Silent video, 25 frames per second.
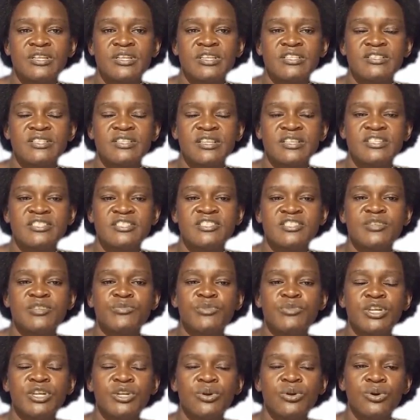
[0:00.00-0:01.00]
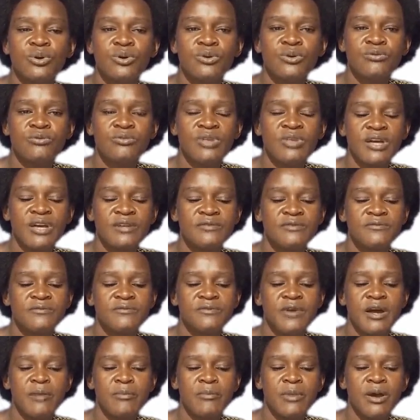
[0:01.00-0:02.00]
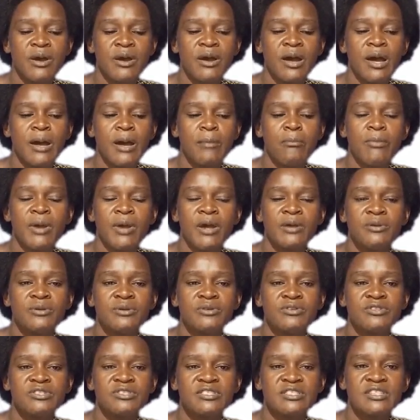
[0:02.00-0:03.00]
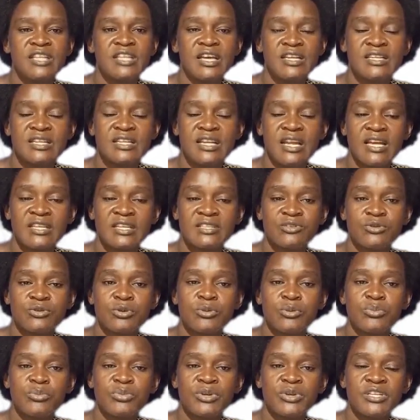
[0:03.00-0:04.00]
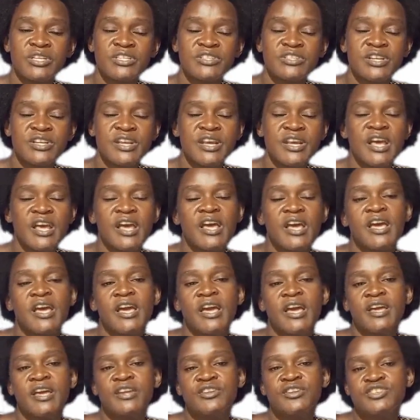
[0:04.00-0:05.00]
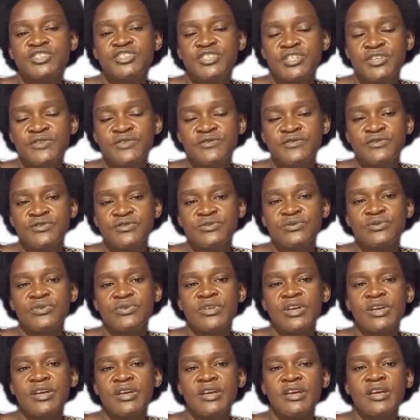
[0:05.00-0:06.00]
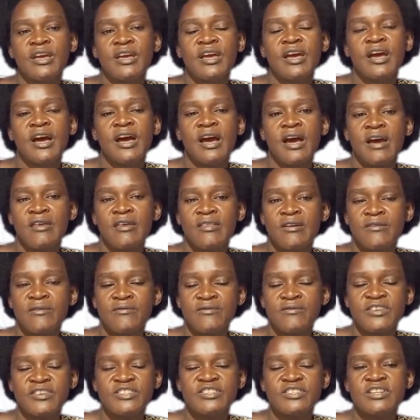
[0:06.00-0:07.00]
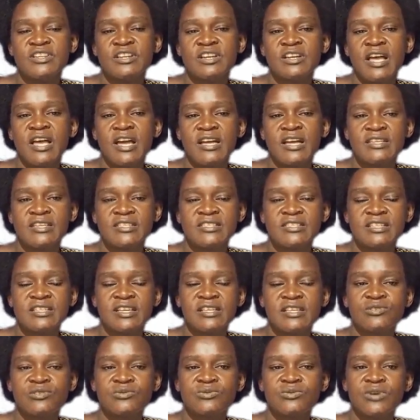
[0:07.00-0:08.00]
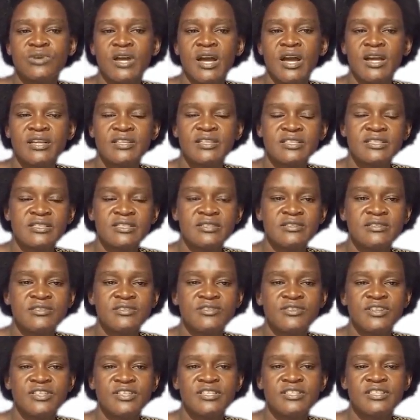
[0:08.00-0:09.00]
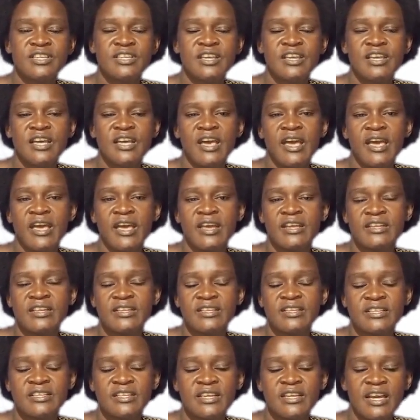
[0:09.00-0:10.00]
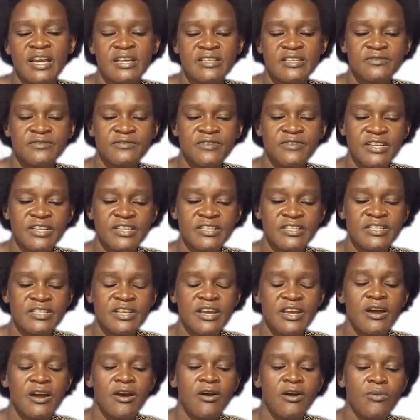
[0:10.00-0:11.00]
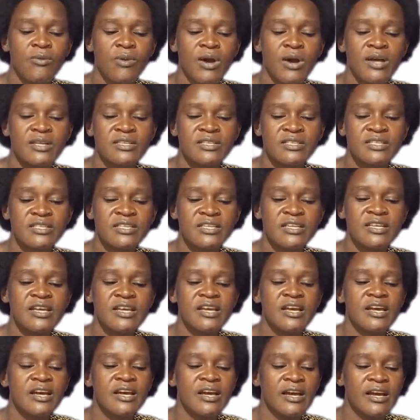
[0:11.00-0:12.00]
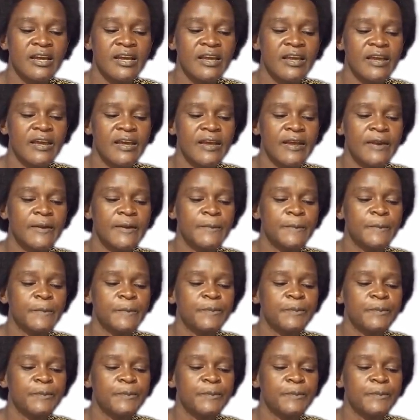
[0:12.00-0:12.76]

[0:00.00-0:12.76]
is extremely low, that farmer abandons that land completely and shift to the other virgin land, start to cut trees there and cultivate once again.